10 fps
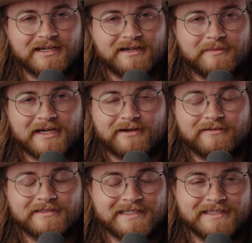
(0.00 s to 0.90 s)

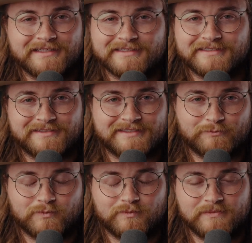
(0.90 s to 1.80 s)
about
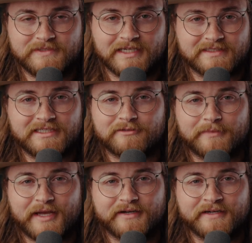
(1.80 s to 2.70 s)
does gear
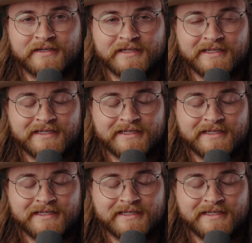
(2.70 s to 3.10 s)
matter?